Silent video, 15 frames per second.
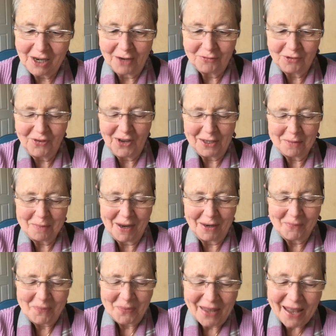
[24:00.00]
life. We've had
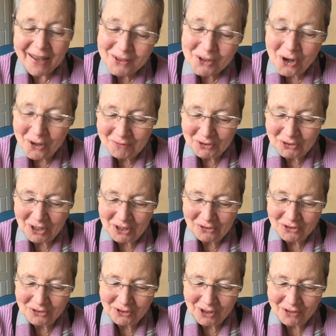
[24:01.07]
about 8
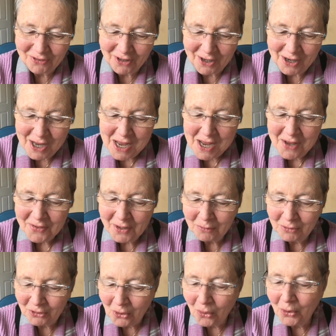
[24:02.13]
conversations so far. It
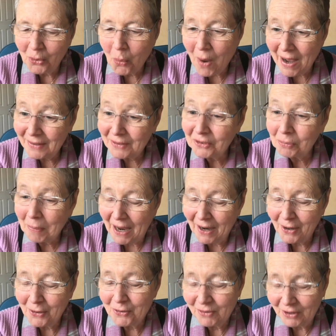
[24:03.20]
was called the Wise
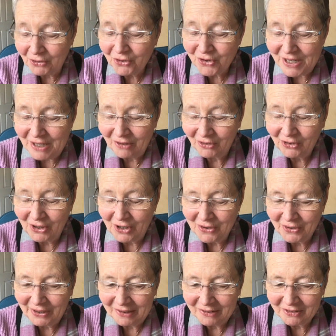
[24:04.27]
Power Retreat
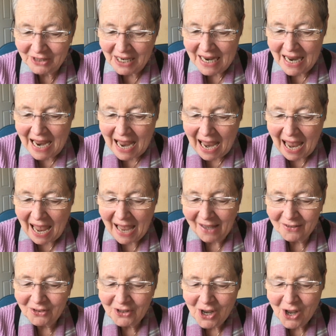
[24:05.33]
series, and
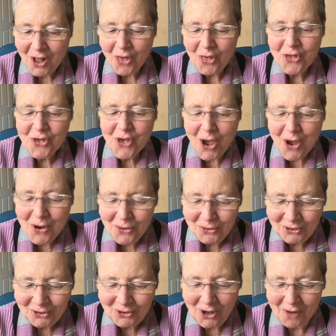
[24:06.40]

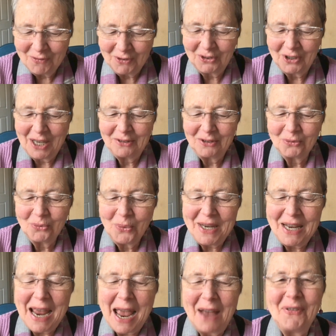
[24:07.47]
those conversations,
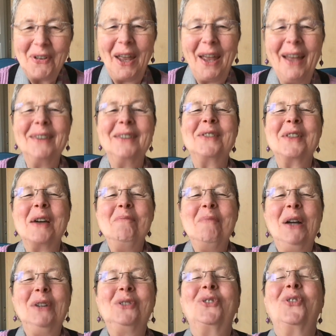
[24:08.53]
we have had the
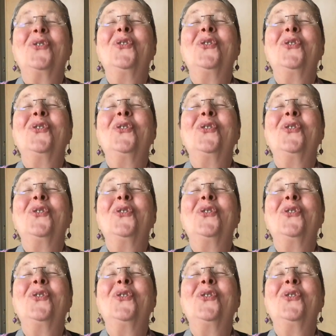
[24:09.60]
most